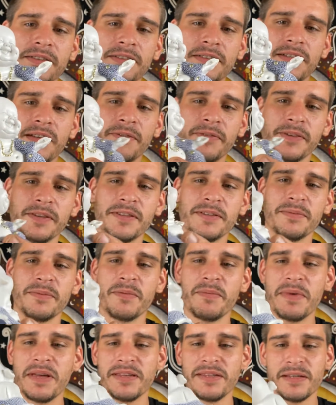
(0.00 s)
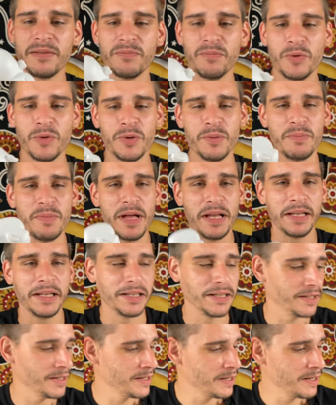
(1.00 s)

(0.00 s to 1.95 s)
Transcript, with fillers: definitely some amazing Buddha Belly